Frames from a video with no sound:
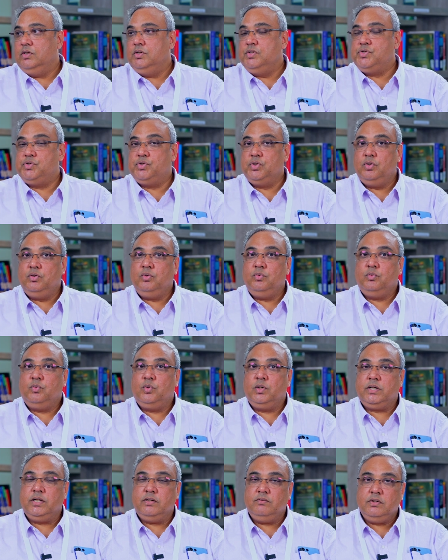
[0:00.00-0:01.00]
So,
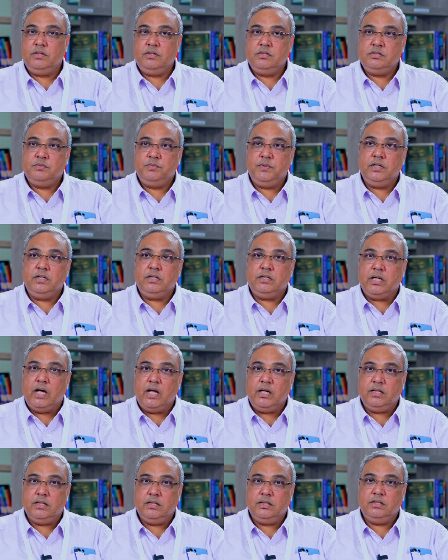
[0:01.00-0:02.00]
whatever is being
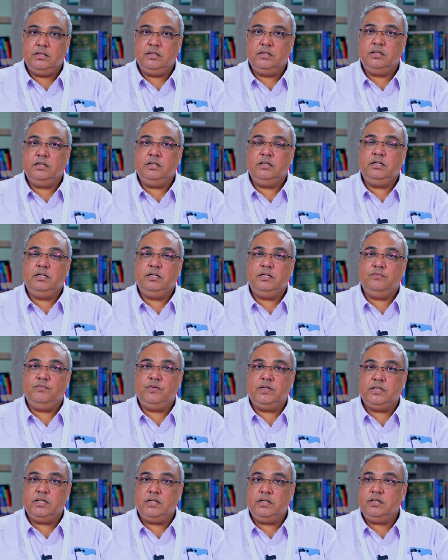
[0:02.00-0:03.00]
done,
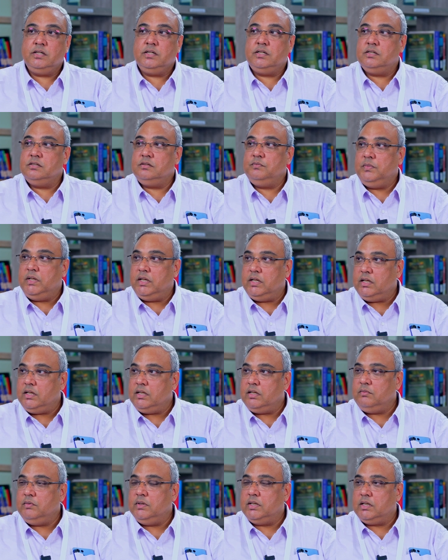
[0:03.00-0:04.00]
whether it is
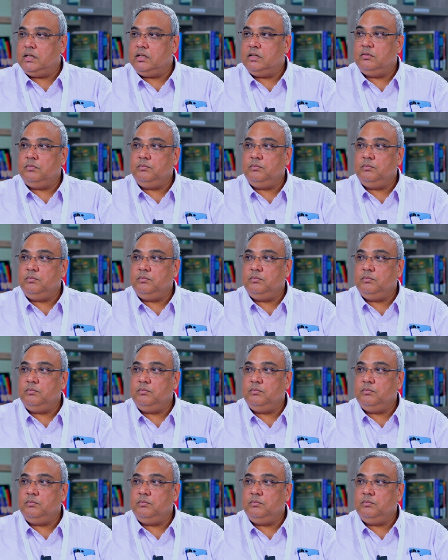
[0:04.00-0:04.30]
making a